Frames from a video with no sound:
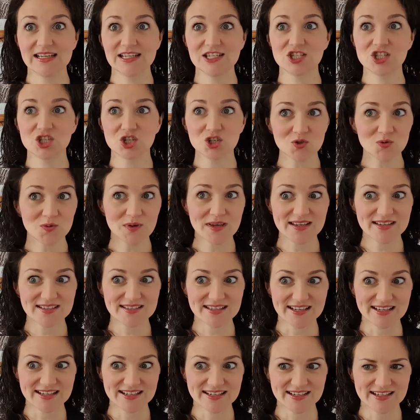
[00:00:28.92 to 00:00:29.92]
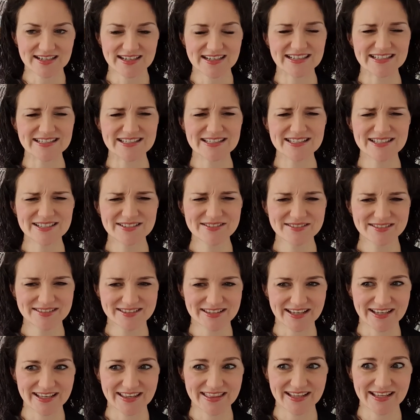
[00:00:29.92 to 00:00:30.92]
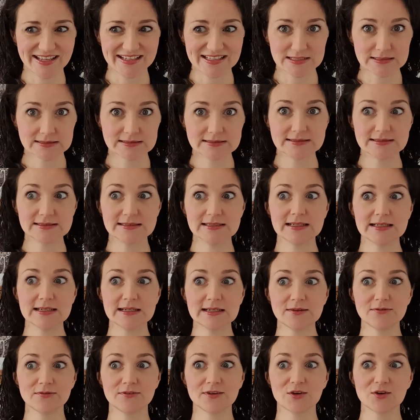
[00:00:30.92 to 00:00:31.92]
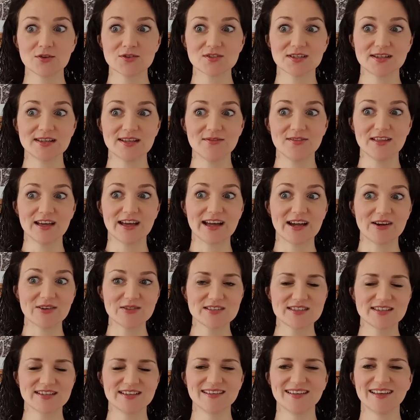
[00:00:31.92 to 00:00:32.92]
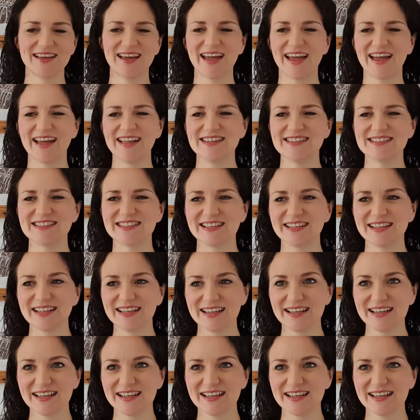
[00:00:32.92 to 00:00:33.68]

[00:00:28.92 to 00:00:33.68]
2 weeks in, I do think that I forgot to leave the house and